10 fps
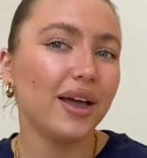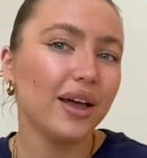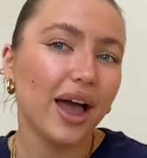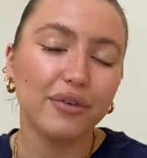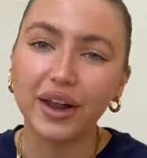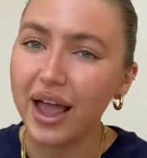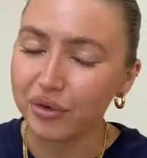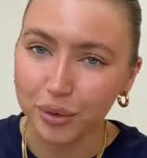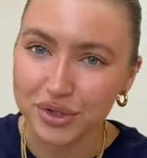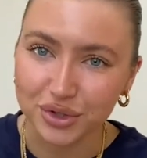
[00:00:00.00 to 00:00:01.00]
I feel like
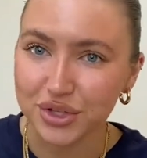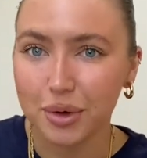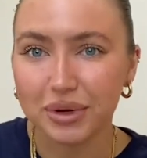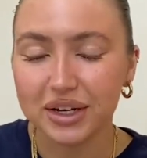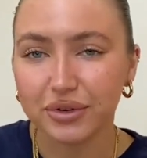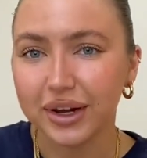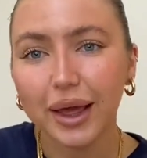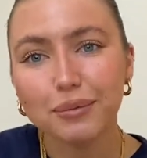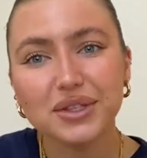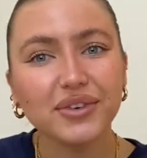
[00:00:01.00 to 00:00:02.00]
everyone's got so many different
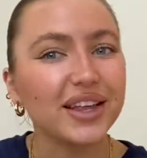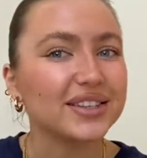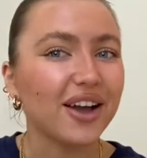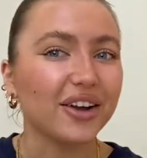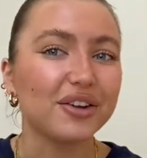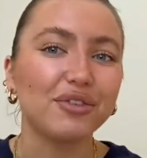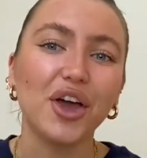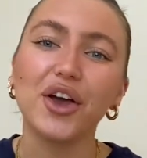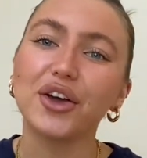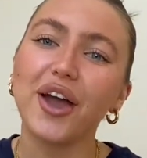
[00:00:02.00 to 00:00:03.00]
names for this kind of
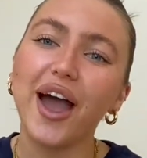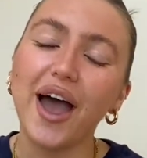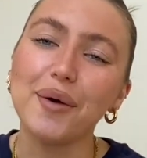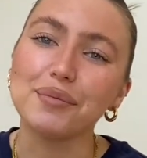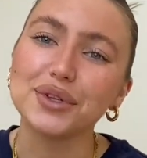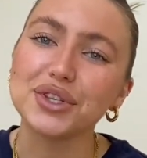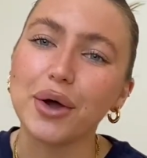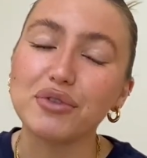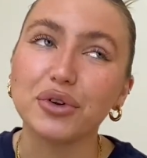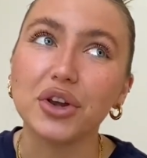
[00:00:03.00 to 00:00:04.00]
look, so I've
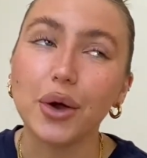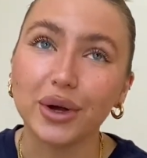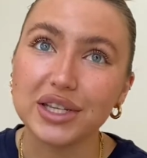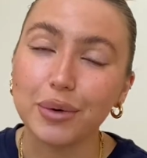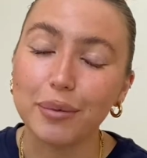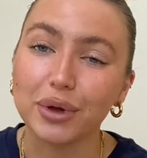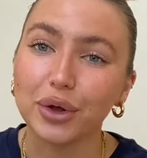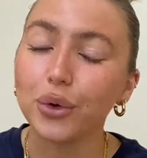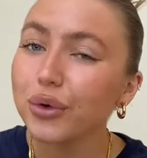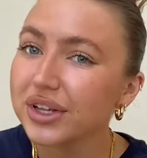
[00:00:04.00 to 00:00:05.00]
got no idea what I'm going to
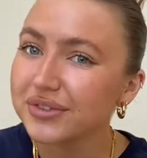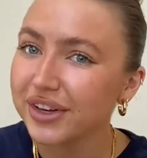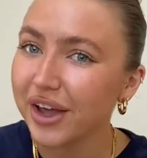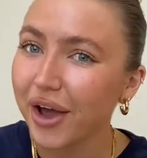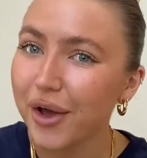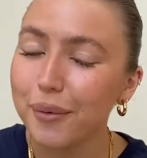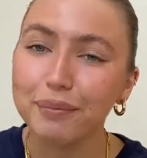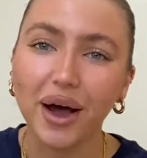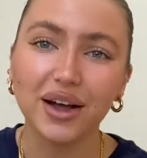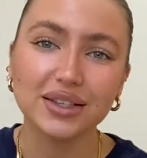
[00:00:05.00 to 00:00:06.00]
call this video,
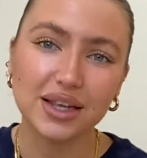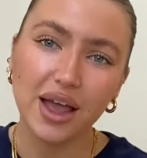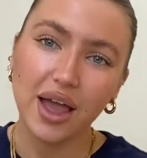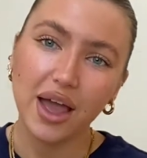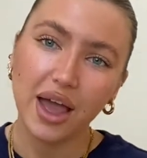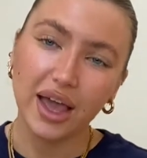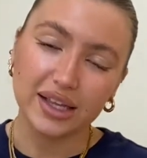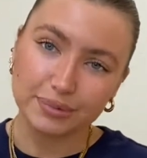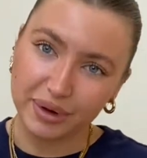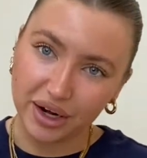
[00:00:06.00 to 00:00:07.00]
but it's
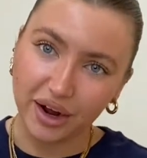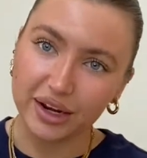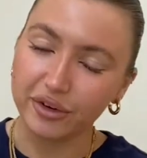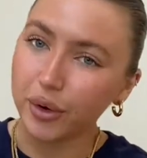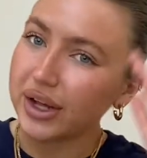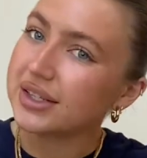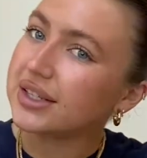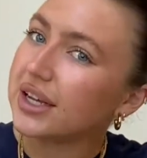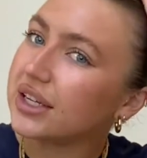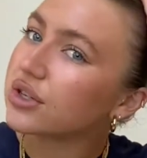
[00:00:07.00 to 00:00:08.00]
been highly
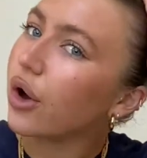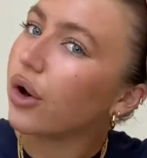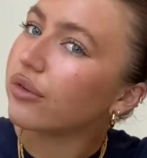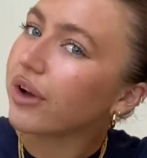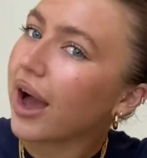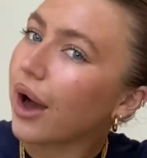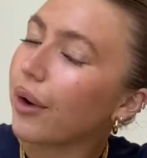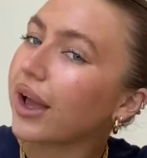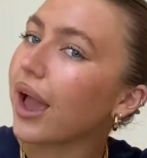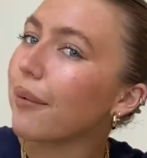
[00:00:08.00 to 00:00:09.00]
requested of how
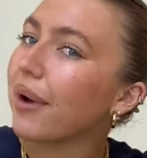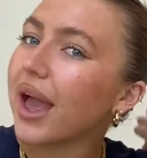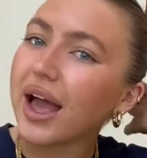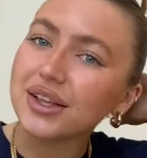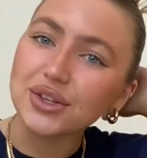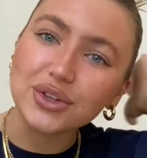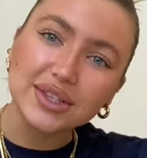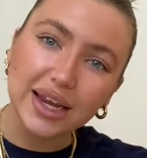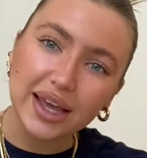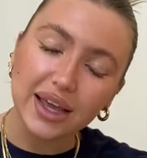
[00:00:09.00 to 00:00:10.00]
I get my hair so
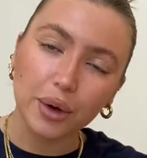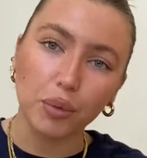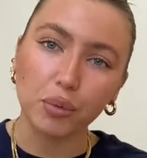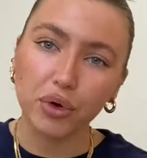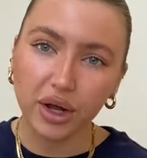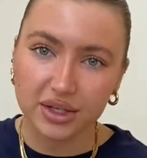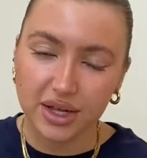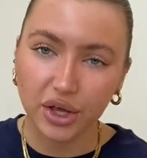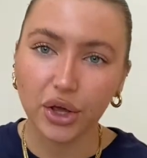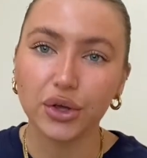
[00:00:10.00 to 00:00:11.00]
sleek and what products I
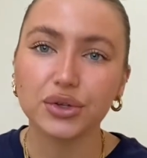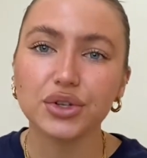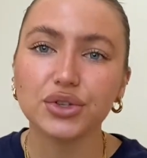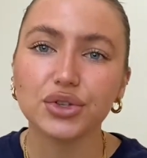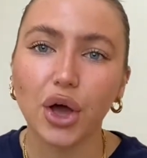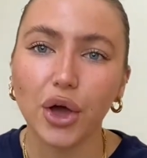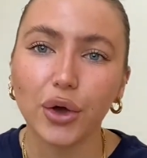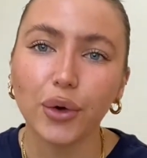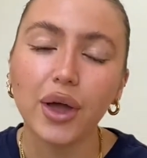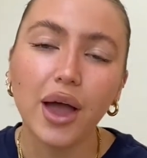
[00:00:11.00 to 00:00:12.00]
use, so
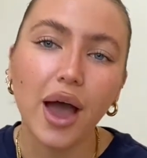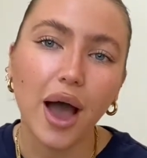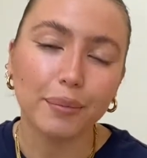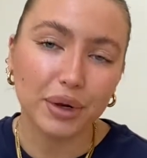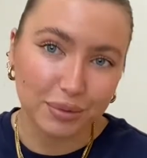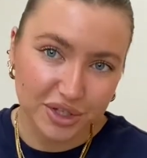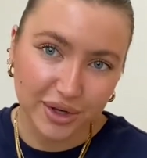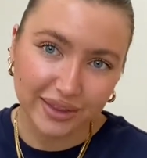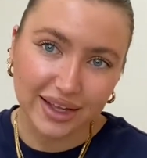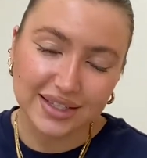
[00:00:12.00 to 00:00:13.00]
I'm going to be doing
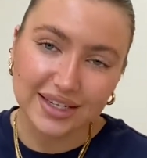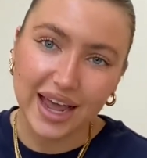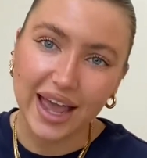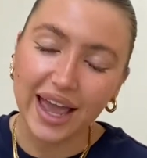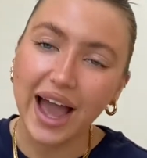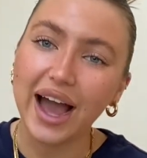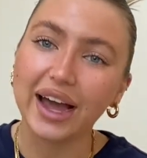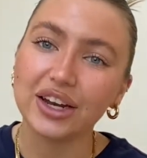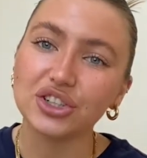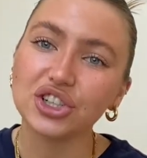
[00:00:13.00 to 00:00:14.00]
that today
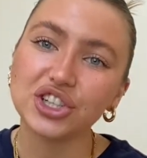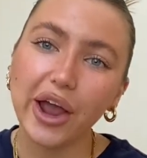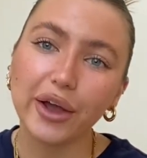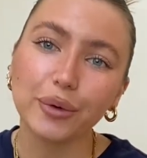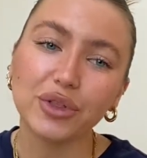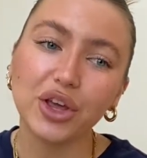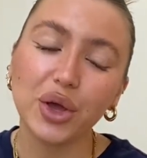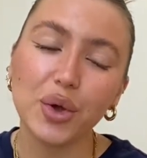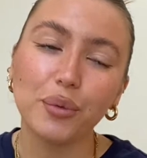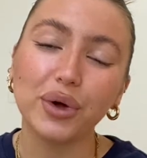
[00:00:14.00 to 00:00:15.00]
and just sharing with
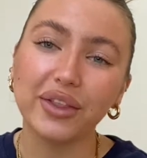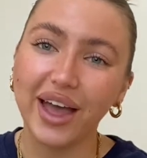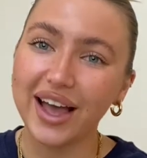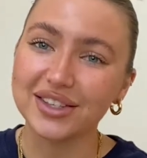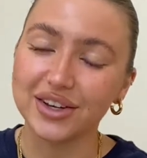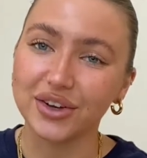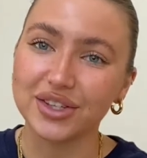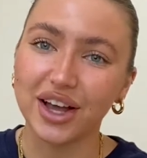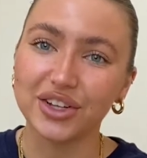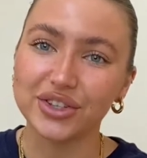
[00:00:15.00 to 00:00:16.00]
you one of the hairstyles
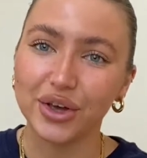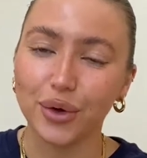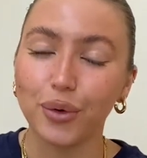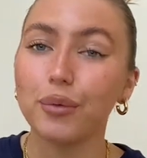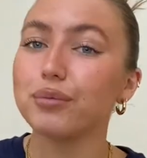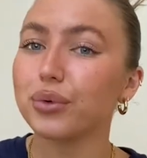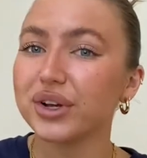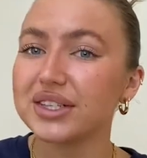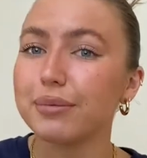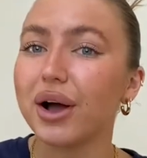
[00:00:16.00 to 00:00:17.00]
that I do
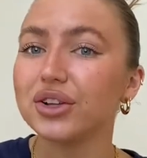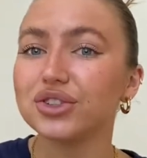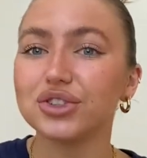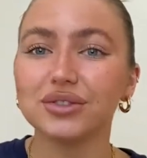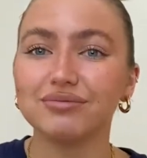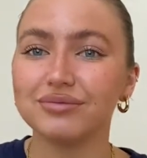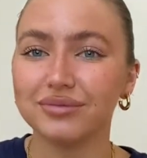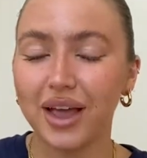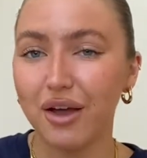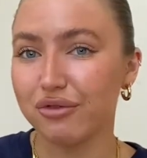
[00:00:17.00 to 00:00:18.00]
pretty much
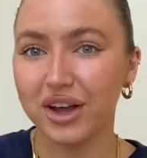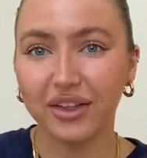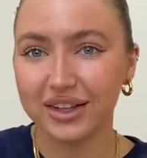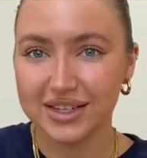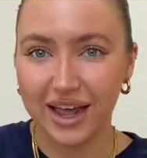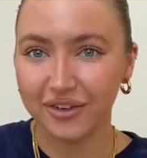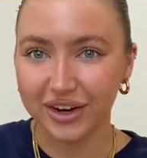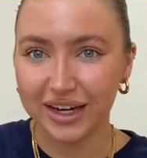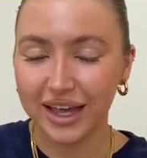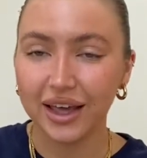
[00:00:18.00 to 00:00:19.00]
every other day
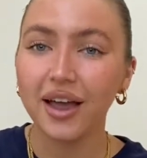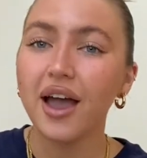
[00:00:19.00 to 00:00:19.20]
really,